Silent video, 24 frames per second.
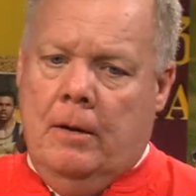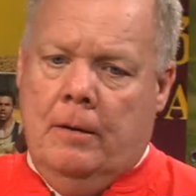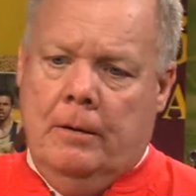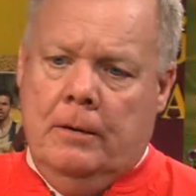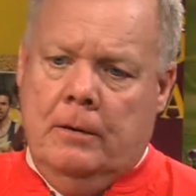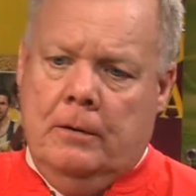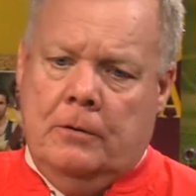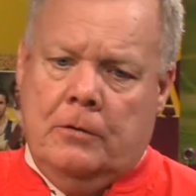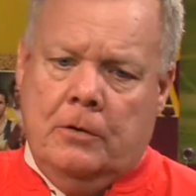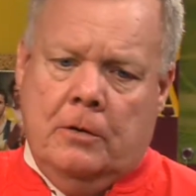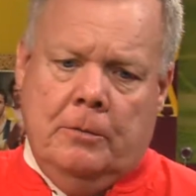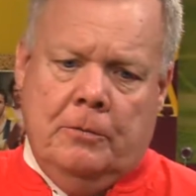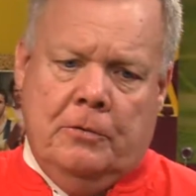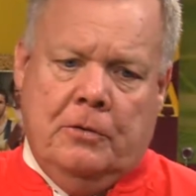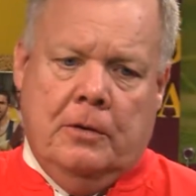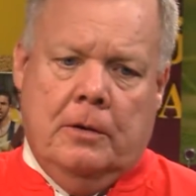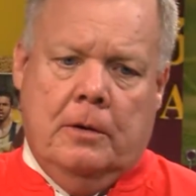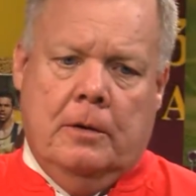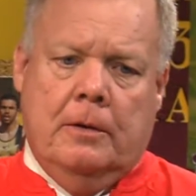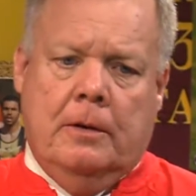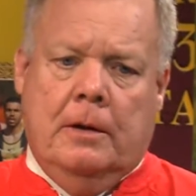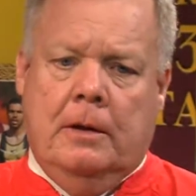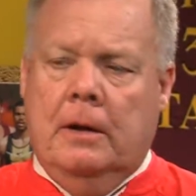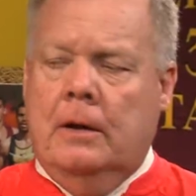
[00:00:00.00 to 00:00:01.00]
in terms
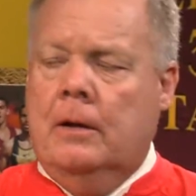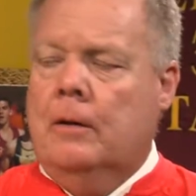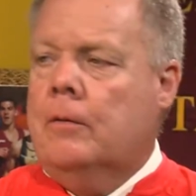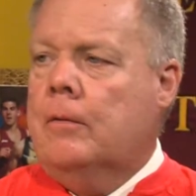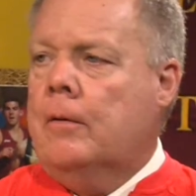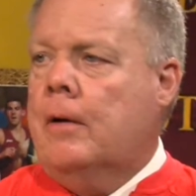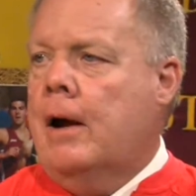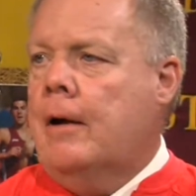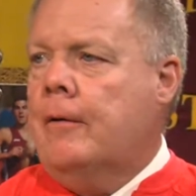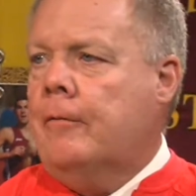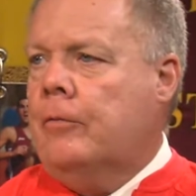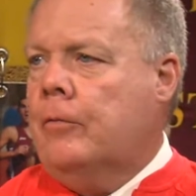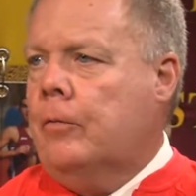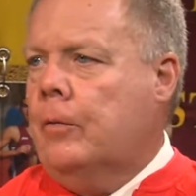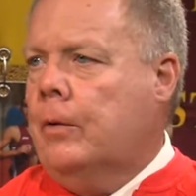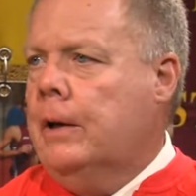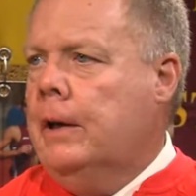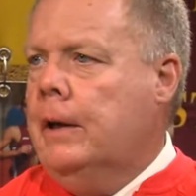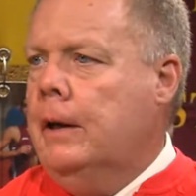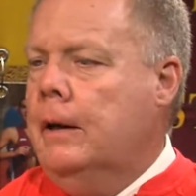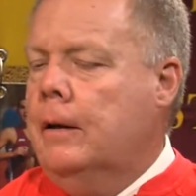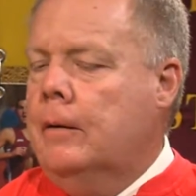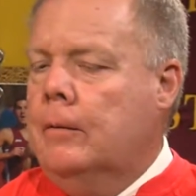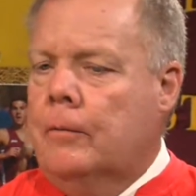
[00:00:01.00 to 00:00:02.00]
of getting the
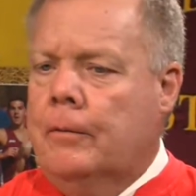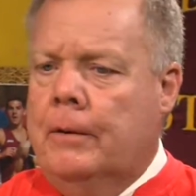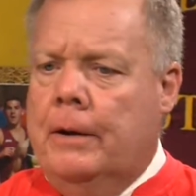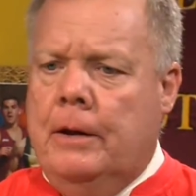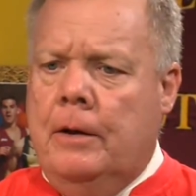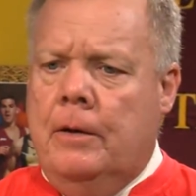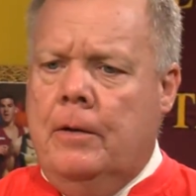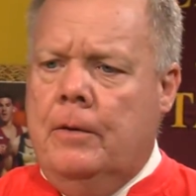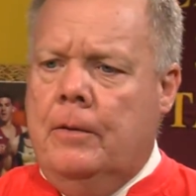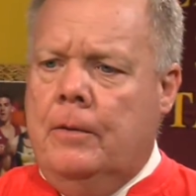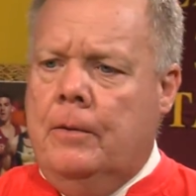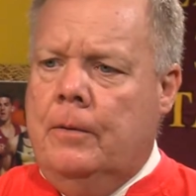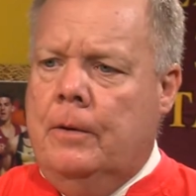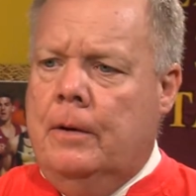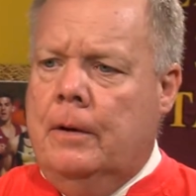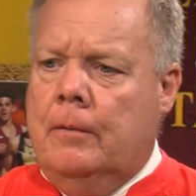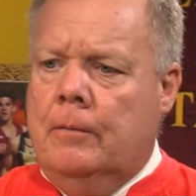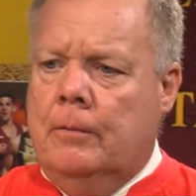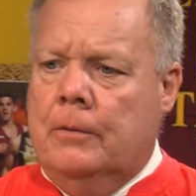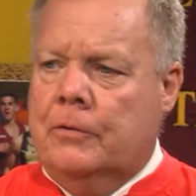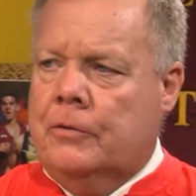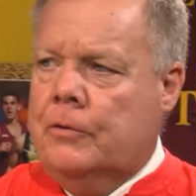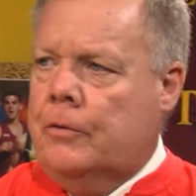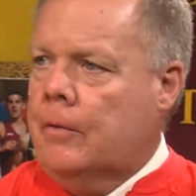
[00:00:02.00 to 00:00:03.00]
rivalry renewed, it
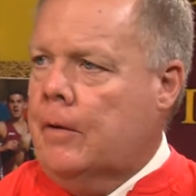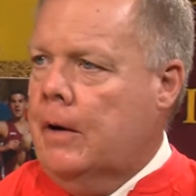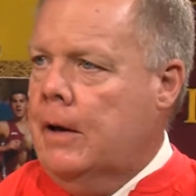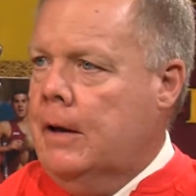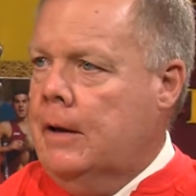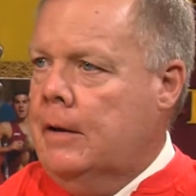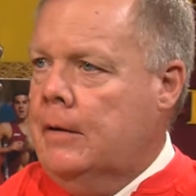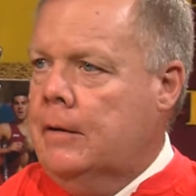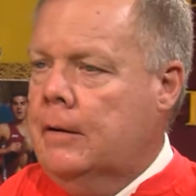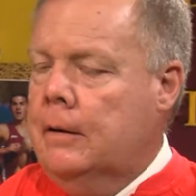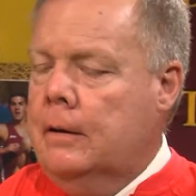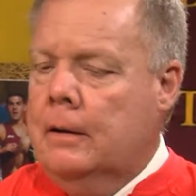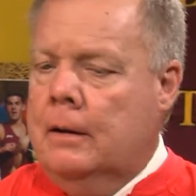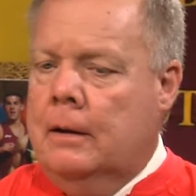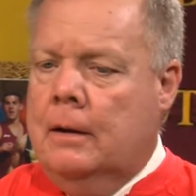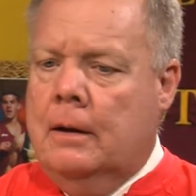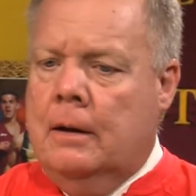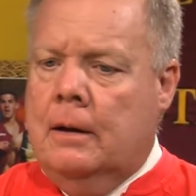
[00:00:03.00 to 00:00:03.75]
was great. And